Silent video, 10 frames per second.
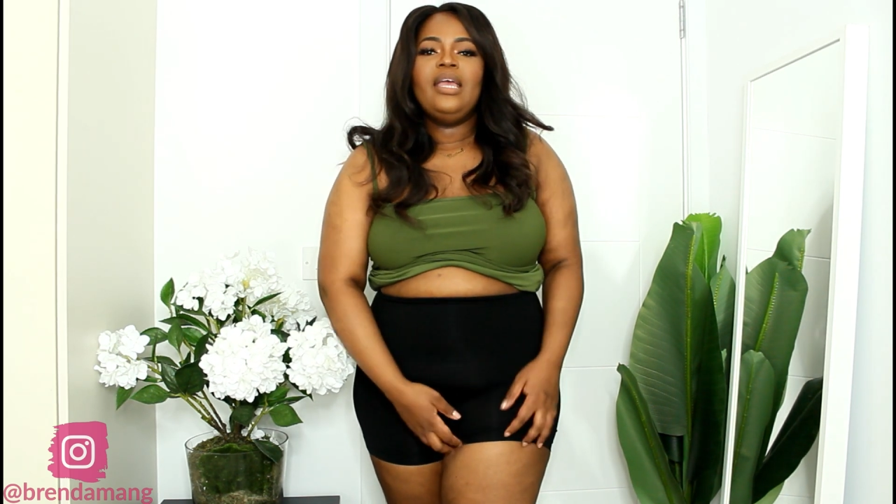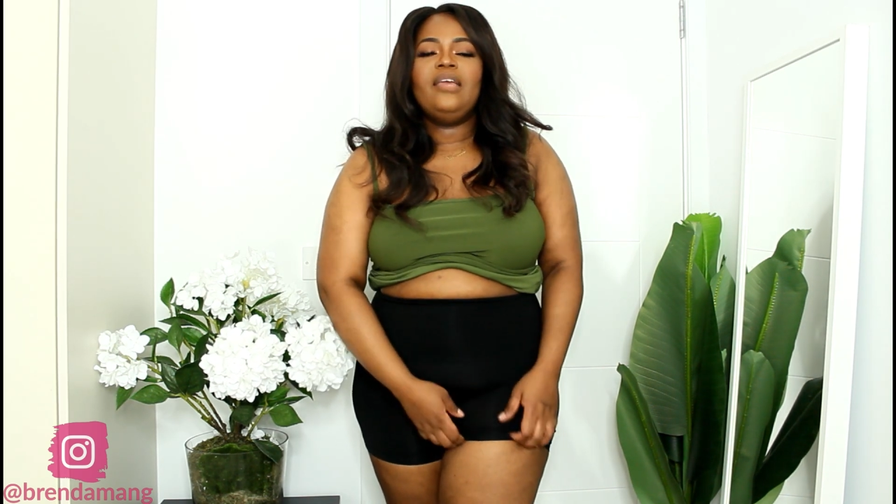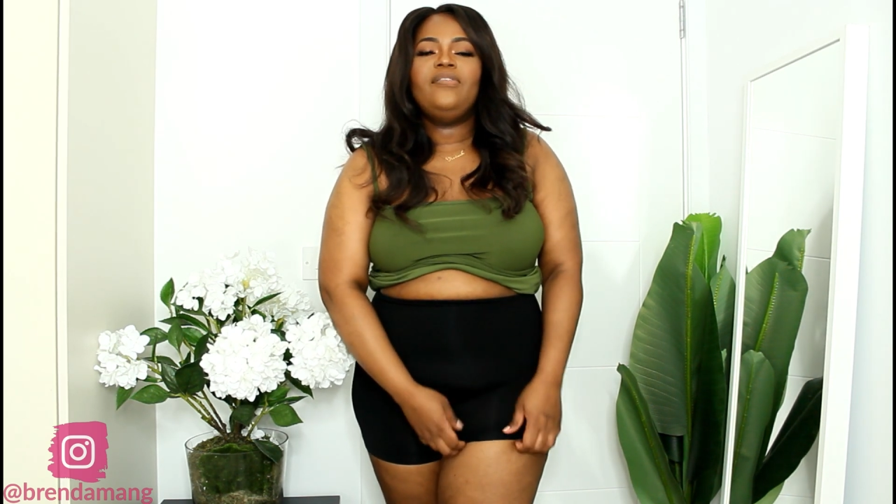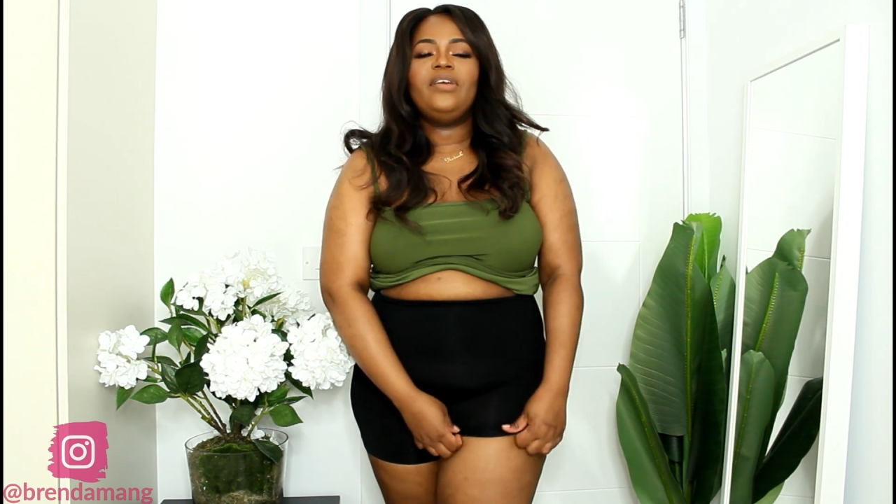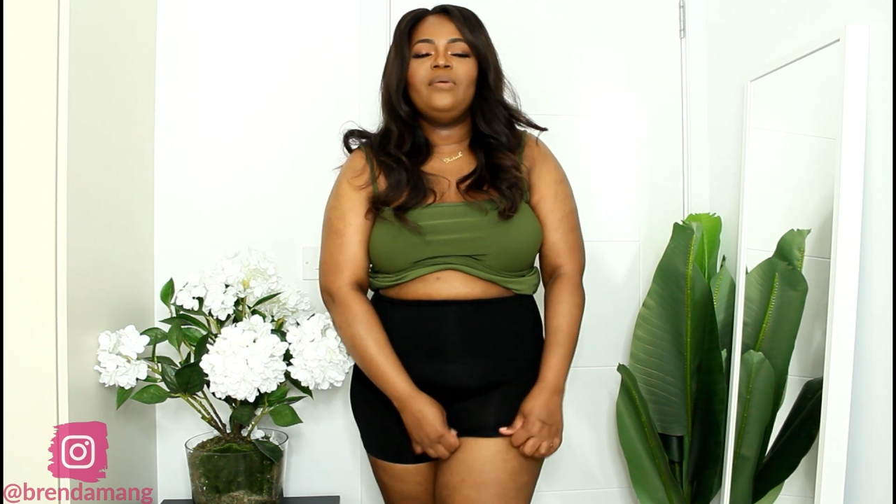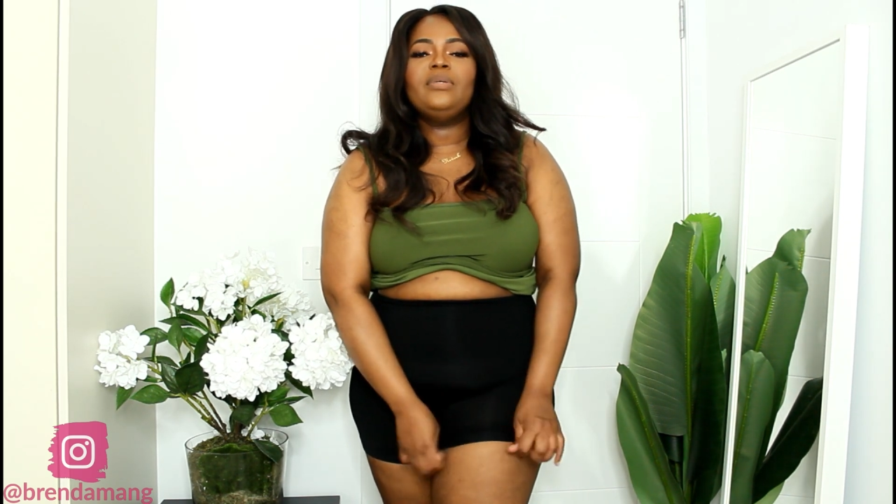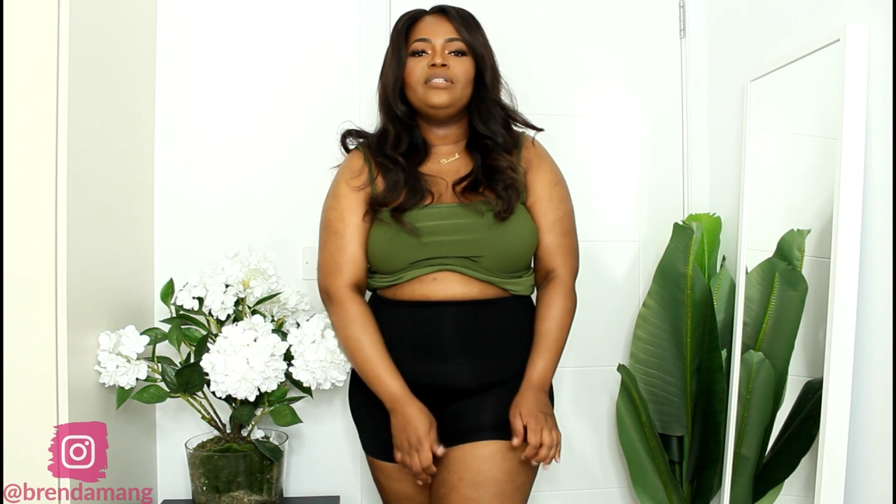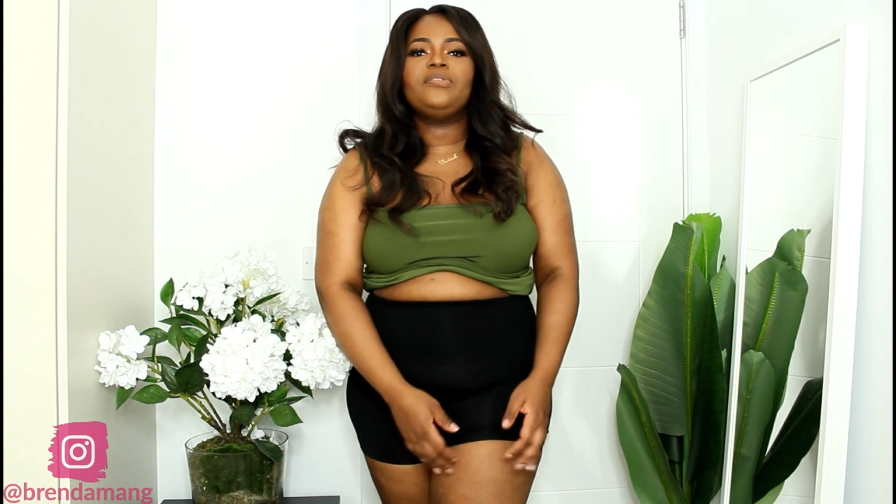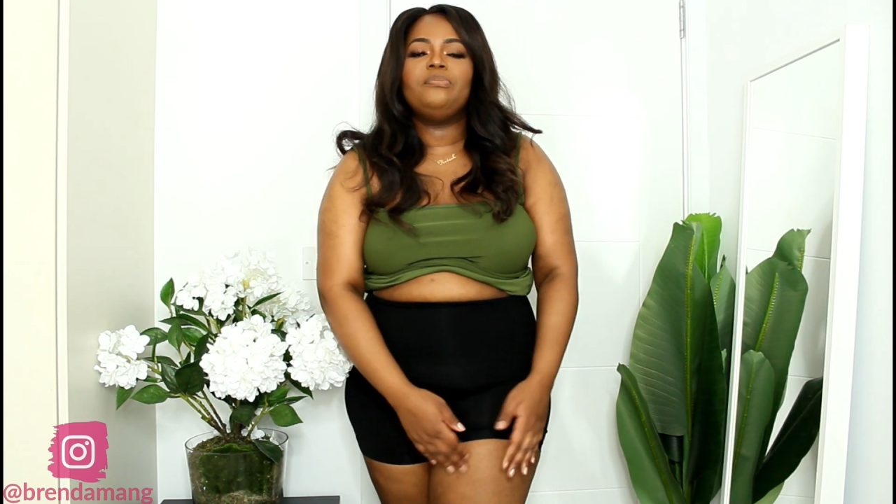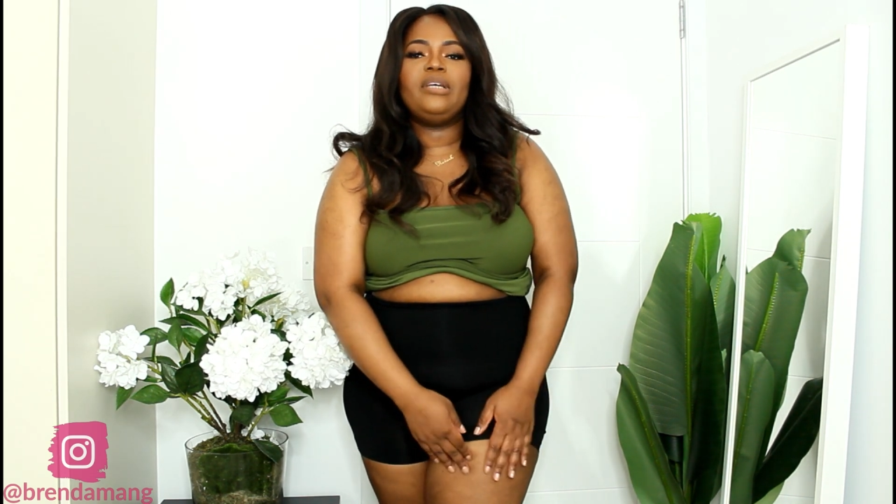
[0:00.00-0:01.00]
If it was
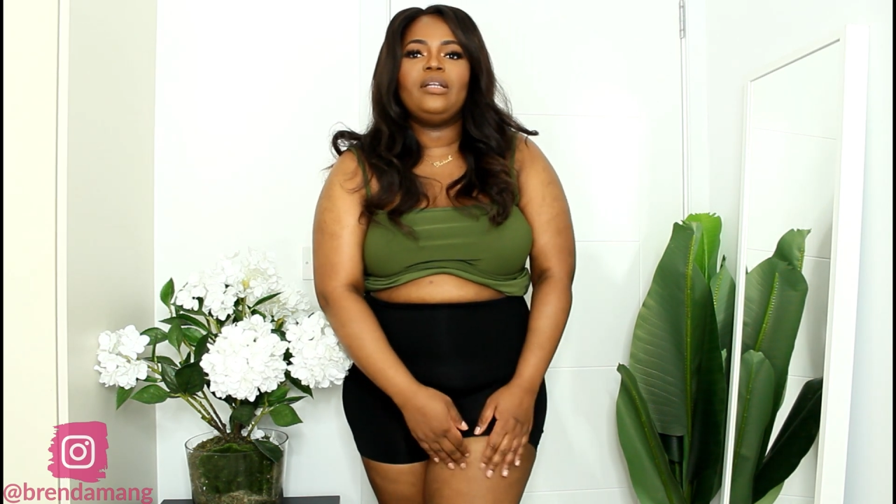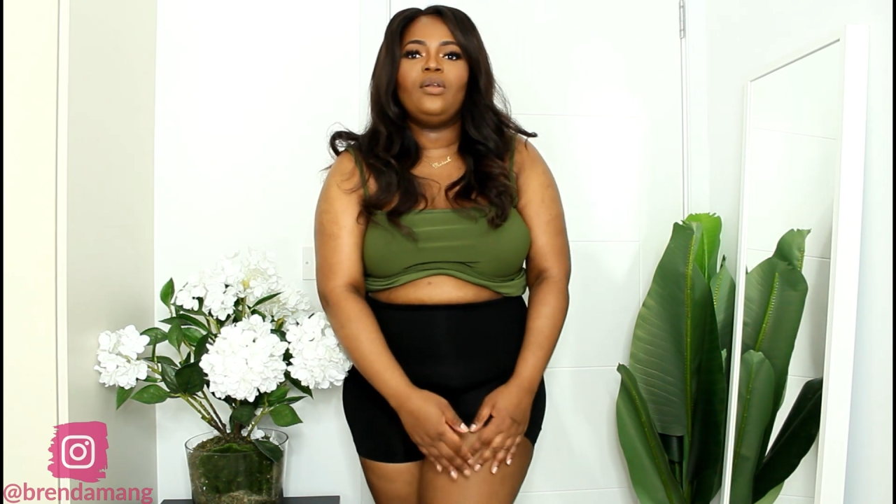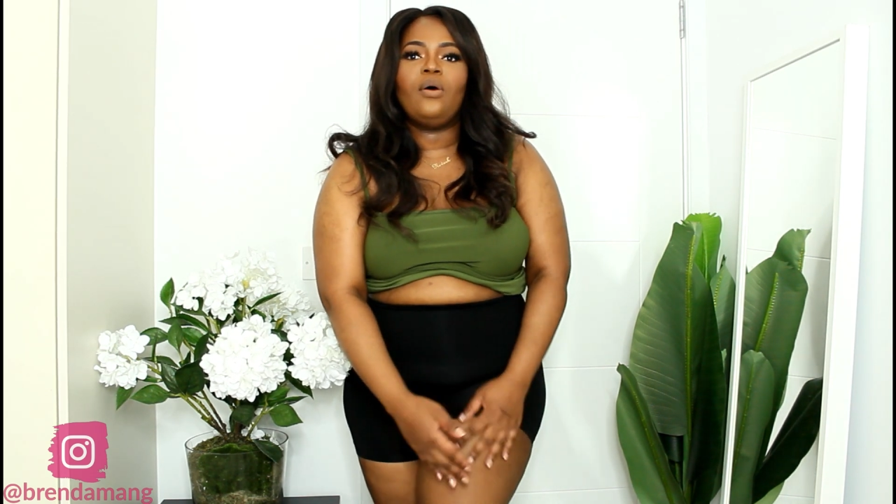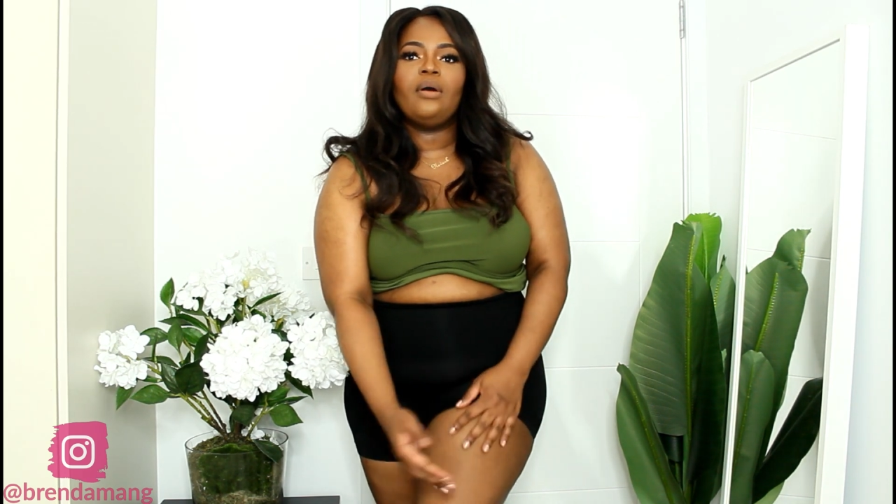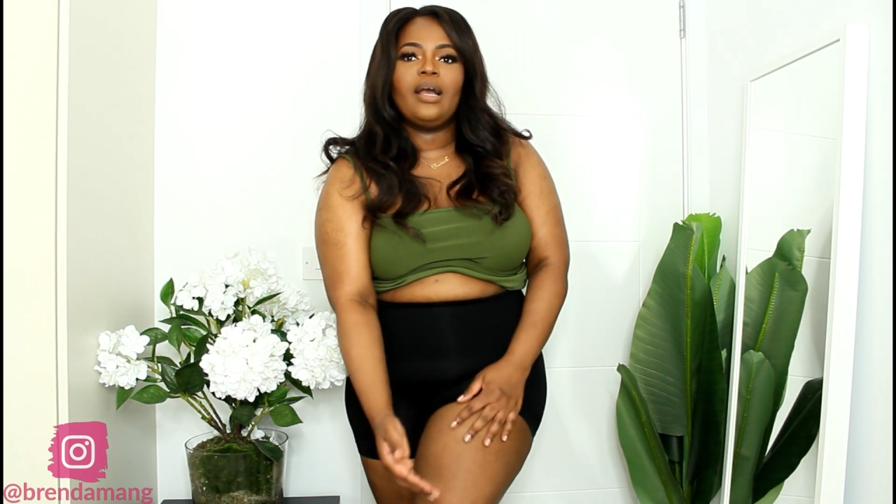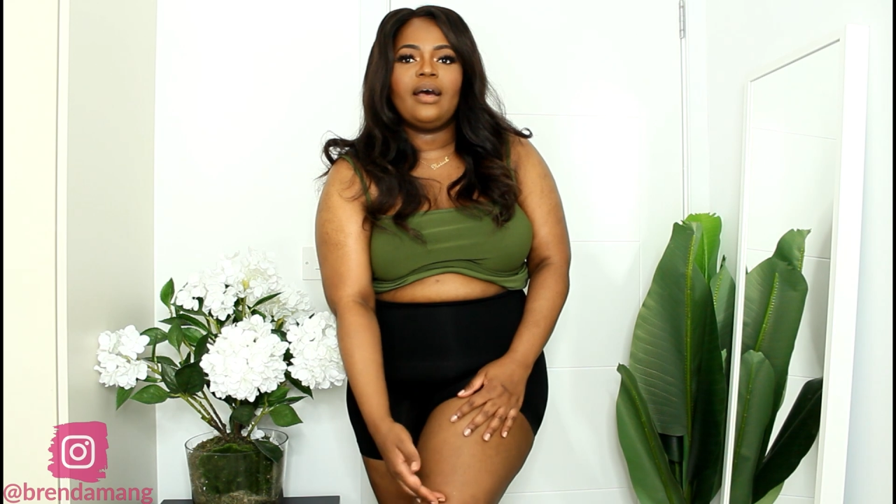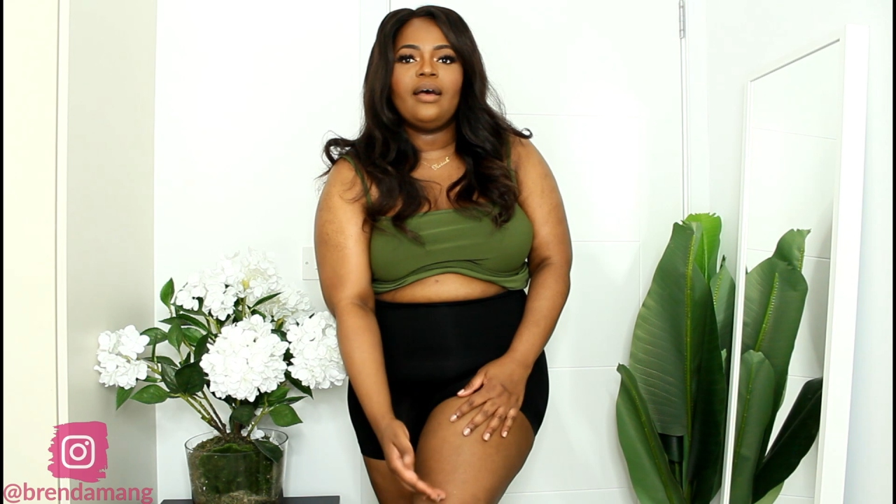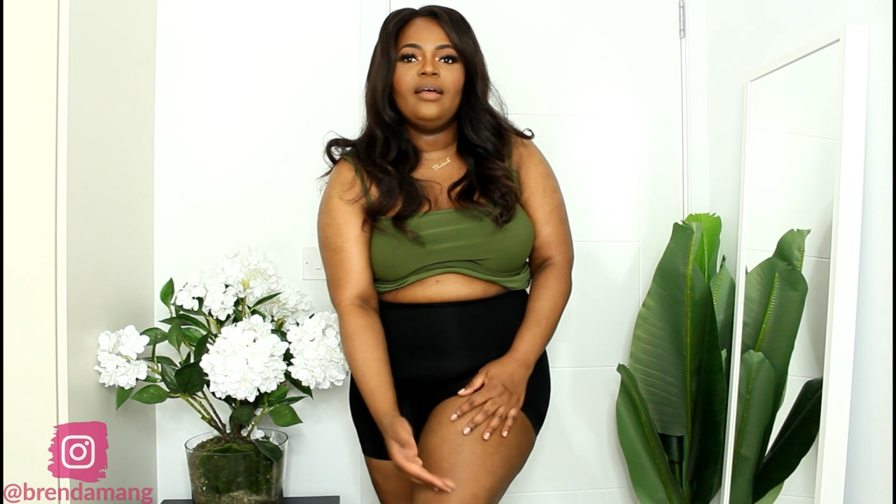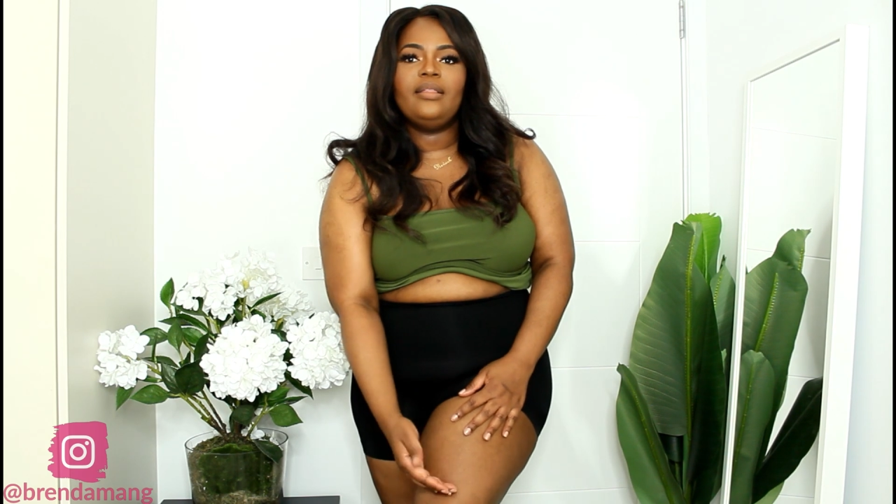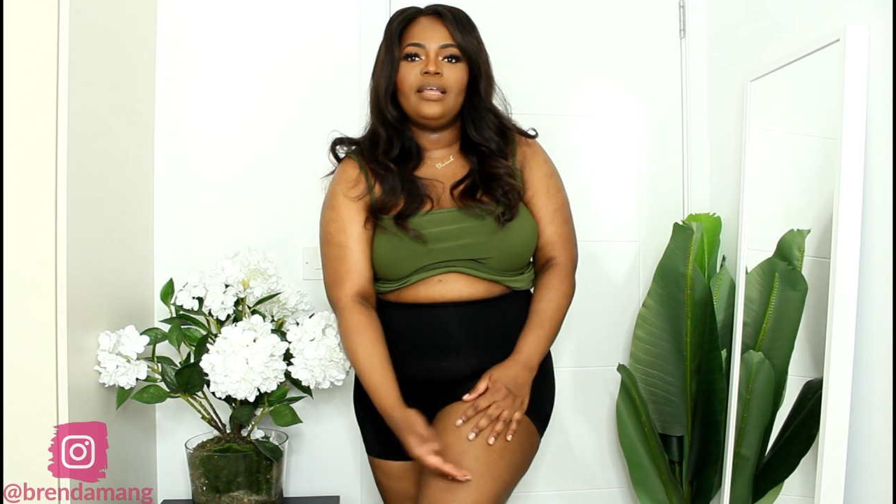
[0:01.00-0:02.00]
a bit longer,